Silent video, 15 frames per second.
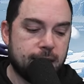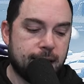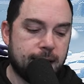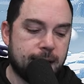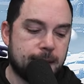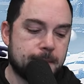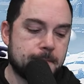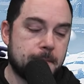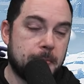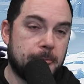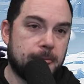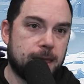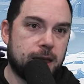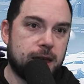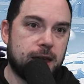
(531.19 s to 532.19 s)
Again,
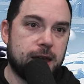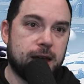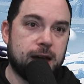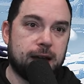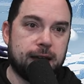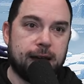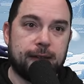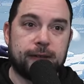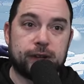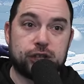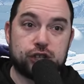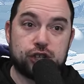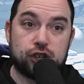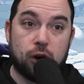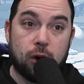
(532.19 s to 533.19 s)
the
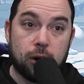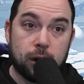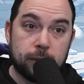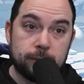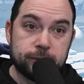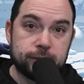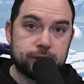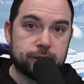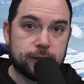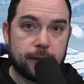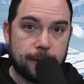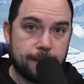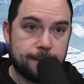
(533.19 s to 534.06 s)
charms,